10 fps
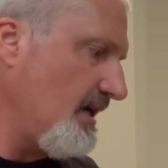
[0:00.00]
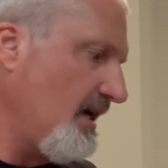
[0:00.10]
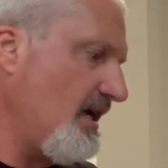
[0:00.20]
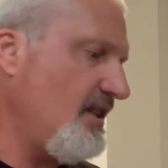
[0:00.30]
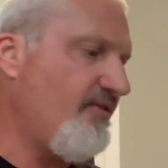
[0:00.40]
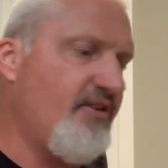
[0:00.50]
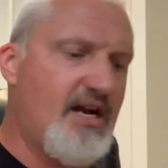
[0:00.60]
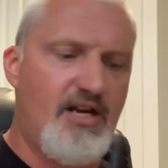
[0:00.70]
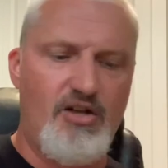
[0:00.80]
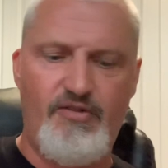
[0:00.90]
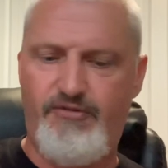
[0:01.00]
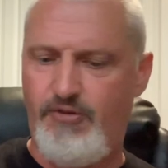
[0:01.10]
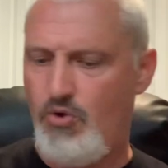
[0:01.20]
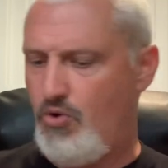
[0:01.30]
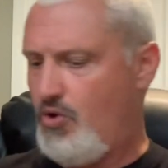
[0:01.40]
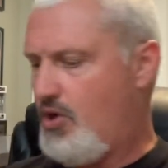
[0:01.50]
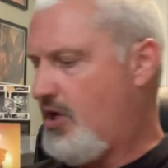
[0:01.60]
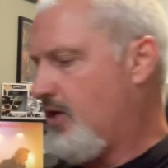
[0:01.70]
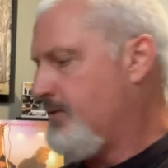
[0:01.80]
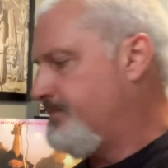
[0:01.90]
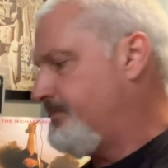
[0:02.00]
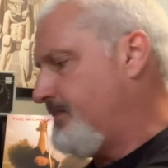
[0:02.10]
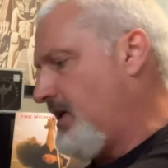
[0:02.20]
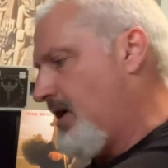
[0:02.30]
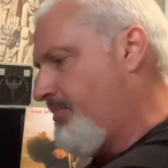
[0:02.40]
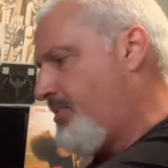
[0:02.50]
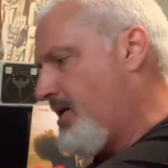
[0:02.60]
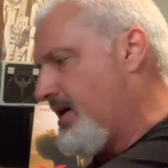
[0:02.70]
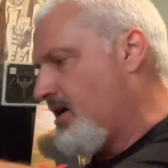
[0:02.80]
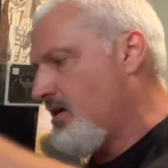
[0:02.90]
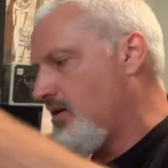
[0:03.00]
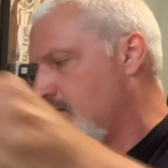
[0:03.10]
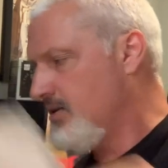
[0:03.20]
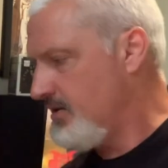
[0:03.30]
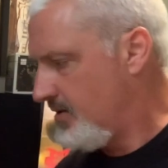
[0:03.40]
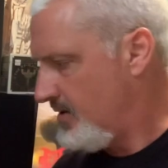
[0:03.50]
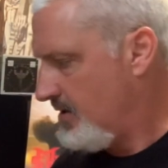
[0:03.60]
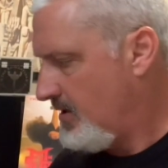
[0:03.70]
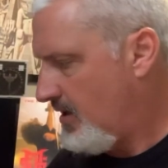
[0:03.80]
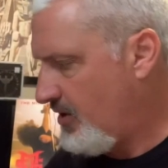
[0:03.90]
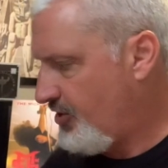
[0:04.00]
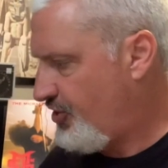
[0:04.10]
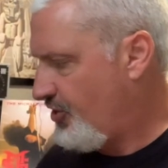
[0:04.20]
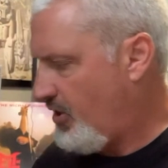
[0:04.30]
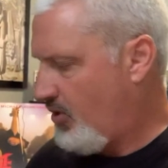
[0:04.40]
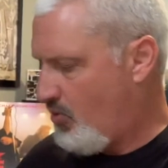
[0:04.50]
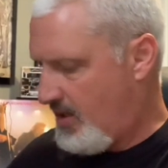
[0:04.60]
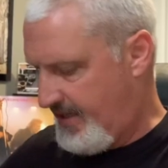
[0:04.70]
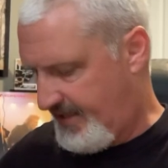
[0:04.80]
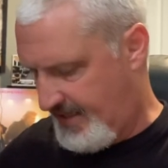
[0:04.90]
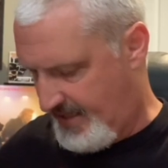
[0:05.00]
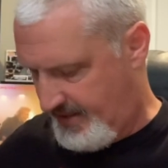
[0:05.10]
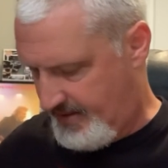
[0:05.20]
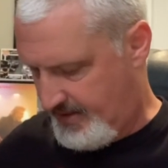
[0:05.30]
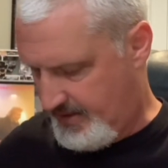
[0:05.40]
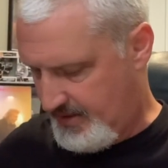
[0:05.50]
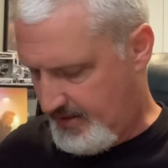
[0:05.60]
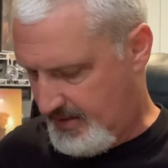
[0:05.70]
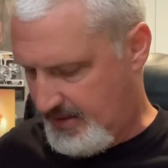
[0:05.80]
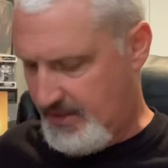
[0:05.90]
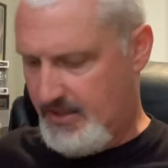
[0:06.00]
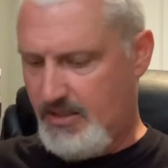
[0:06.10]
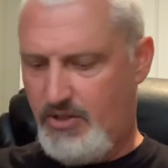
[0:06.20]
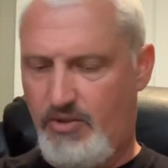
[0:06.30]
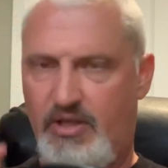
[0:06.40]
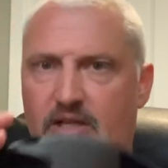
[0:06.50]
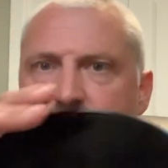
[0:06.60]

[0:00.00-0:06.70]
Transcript: And the vinyl for Empire. I'll just show you one again. So this